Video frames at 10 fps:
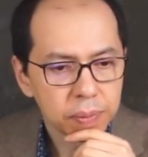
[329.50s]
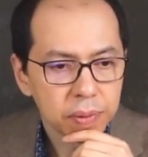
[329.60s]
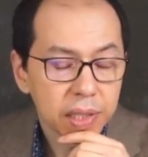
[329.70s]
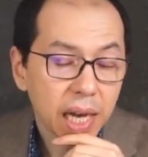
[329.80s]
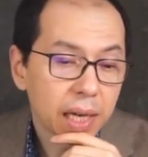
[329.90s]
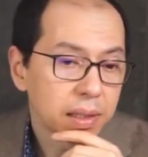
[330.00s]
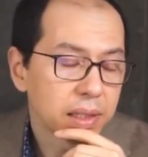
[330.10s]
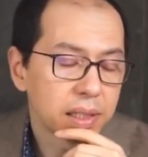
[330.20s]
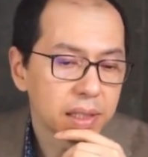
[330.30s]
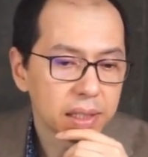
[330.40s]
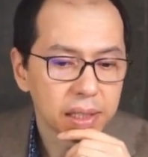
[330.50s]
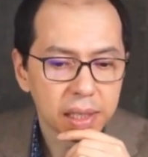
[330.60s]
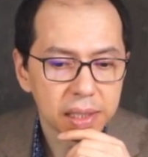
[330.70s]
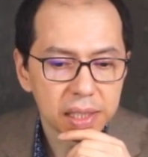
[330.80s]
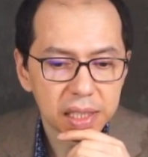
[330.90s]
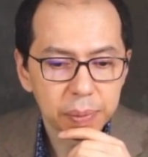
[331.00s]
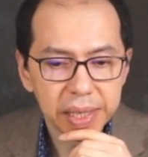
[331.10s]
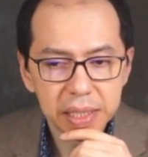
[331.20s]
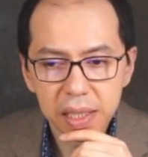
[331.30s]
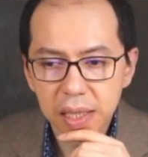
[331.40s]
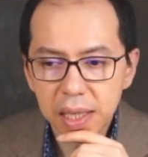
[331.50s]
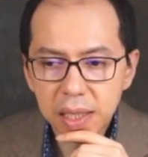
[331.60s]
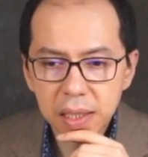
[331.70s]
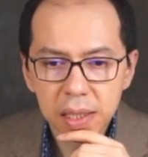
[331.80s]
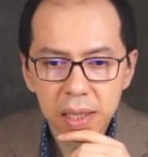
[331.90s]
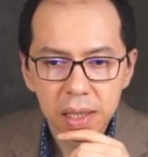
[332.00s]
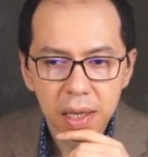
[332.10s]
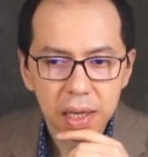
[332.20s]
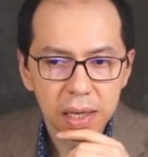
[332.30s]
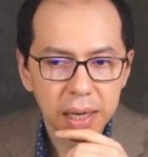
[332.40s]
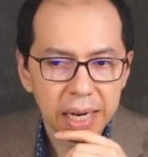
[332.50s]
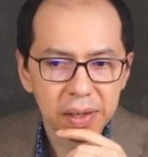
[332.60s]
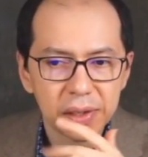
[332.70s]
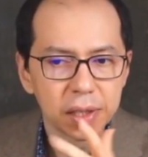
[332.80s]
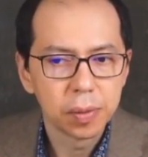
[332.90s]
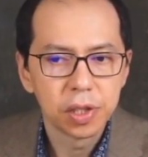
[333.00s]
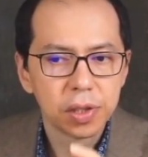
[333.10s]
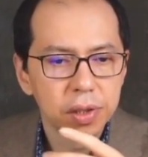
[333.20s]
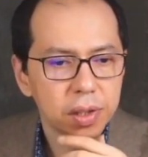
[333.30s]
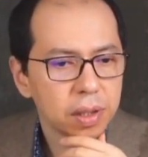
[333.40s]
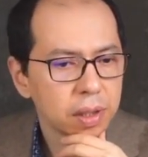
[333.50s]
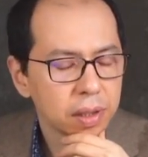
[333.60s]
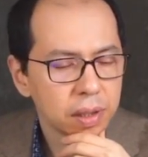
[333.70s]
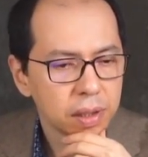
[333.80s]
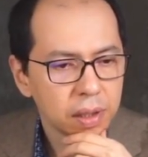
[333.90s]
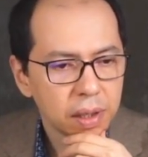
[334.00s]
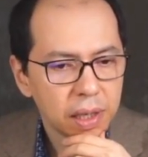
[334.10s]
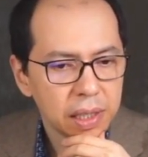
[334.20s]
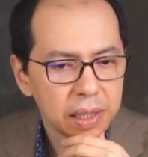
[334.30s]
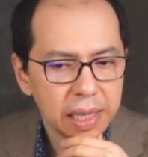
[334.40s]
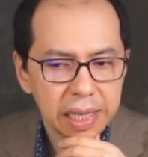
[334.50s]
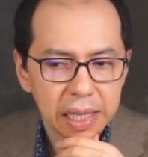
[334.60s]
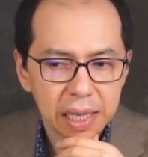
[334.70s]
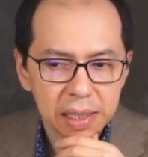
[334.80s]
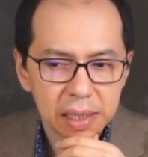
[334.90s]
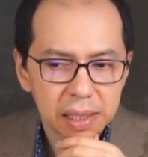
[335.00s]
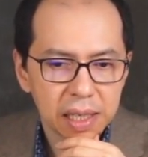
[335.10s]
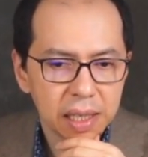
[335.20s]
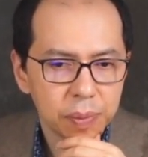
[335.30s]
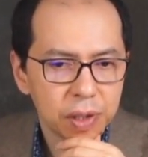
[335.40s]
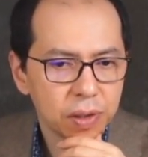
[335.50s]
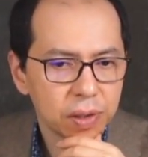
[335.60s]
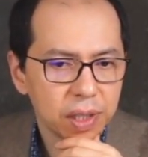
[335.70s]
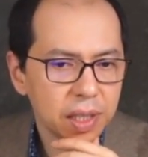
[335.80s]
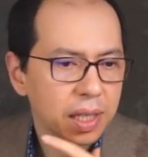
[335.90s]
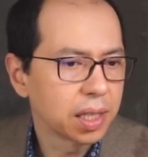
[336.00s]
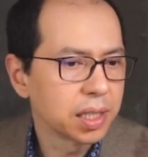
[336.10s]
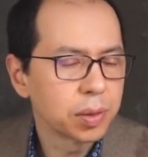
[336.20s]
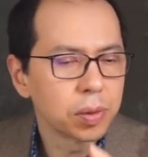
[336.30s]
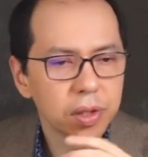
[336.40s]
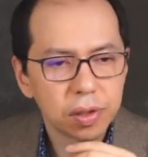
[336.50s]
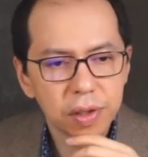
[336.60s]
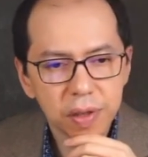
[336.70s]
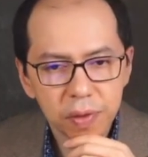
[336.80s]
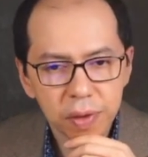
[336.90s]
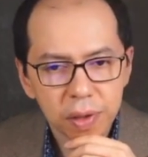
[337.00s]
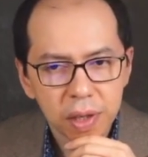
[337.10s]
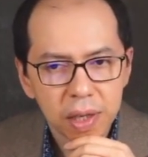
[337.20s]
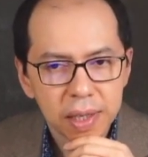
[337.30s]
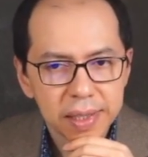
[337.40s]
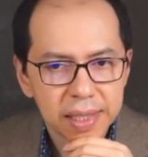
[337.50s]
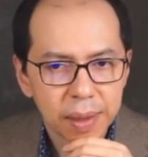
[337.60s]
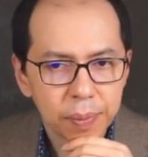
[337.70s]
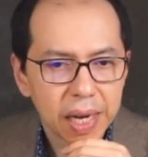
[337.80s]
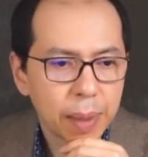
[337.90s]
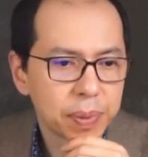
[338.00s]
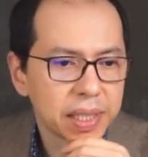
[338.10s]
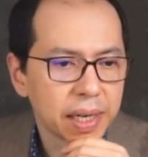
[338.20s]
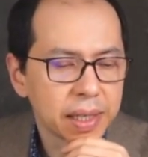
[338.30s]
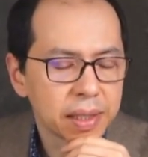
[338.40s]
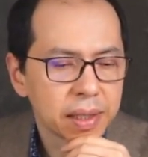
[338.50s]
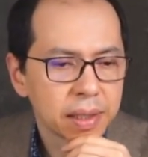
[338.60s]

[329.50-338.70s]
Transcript: Yeah, this is basically it. I don't think we should analyze this game in all detail. I just wanted to give you some upside